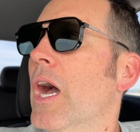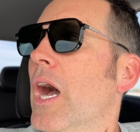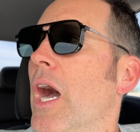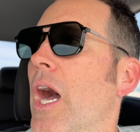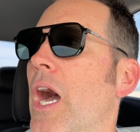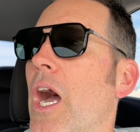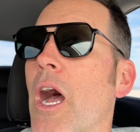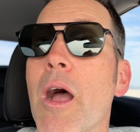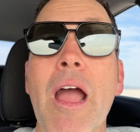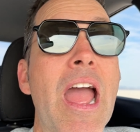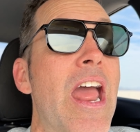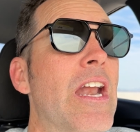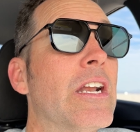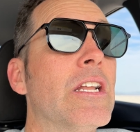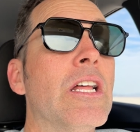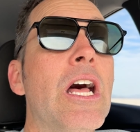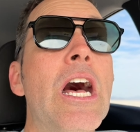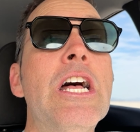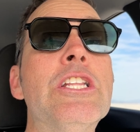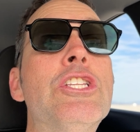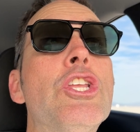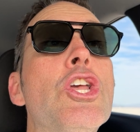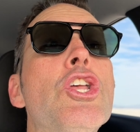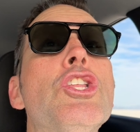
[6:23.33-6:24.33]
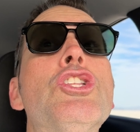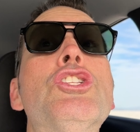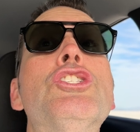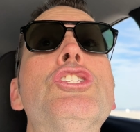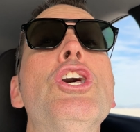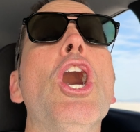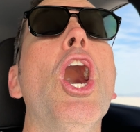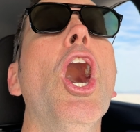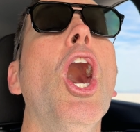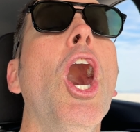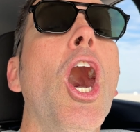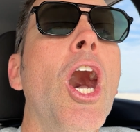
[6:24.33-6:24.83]
and
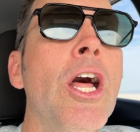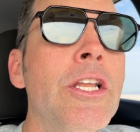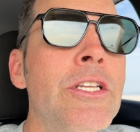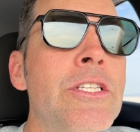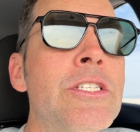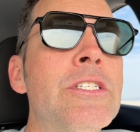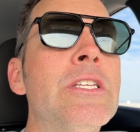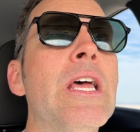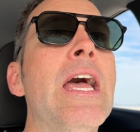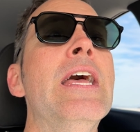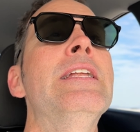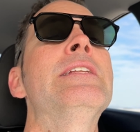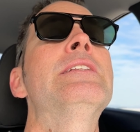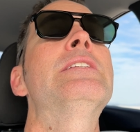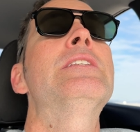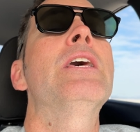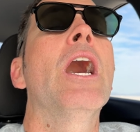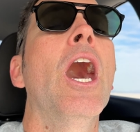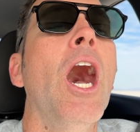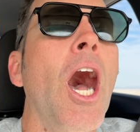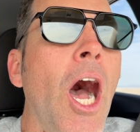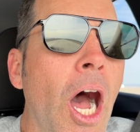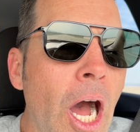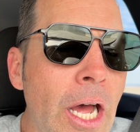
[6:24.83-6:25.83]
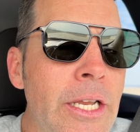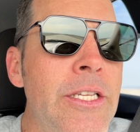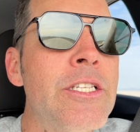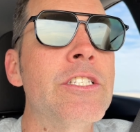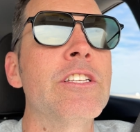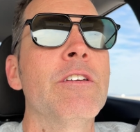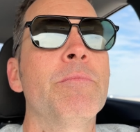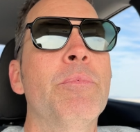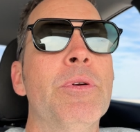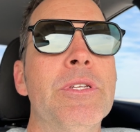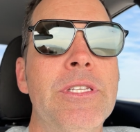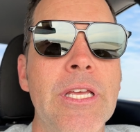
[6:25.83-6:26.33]
tons and tons
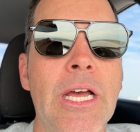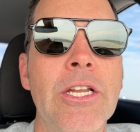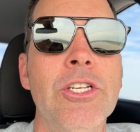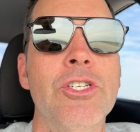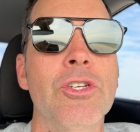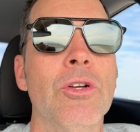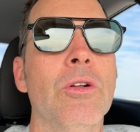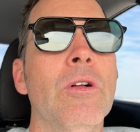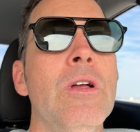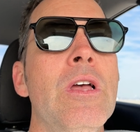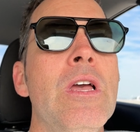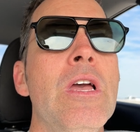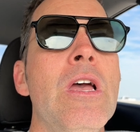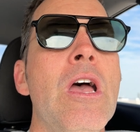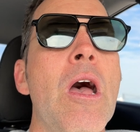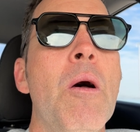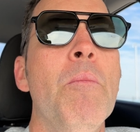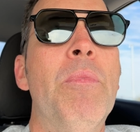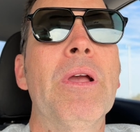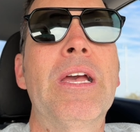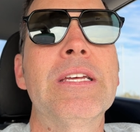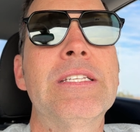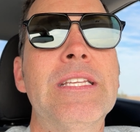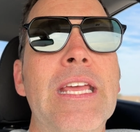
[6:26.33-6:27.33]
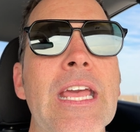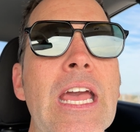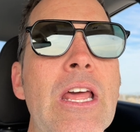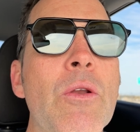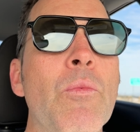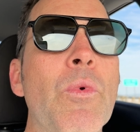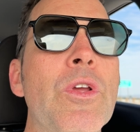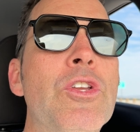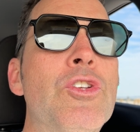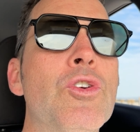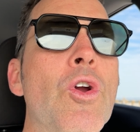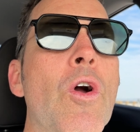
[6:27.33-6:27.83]
of potential. Because again,
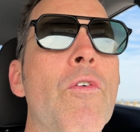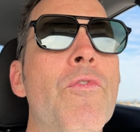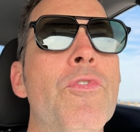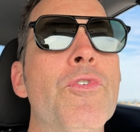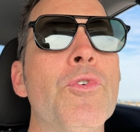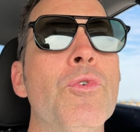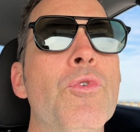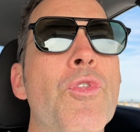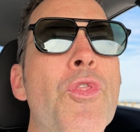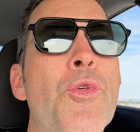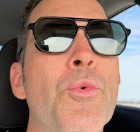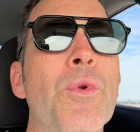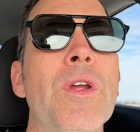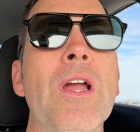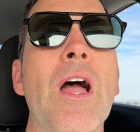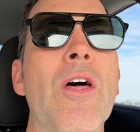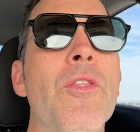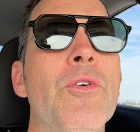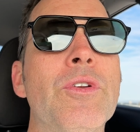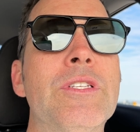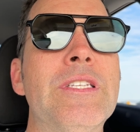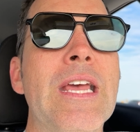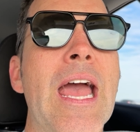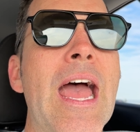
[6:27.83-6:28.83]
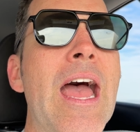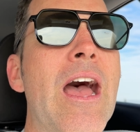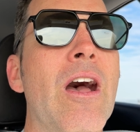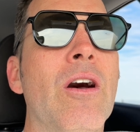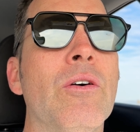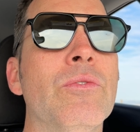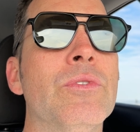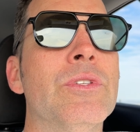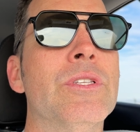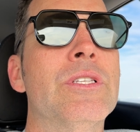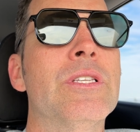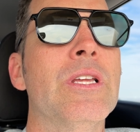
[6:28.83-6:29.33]
we drove through 3 other
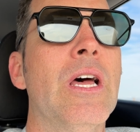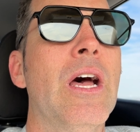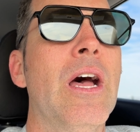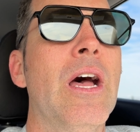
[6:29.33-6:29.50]
towns.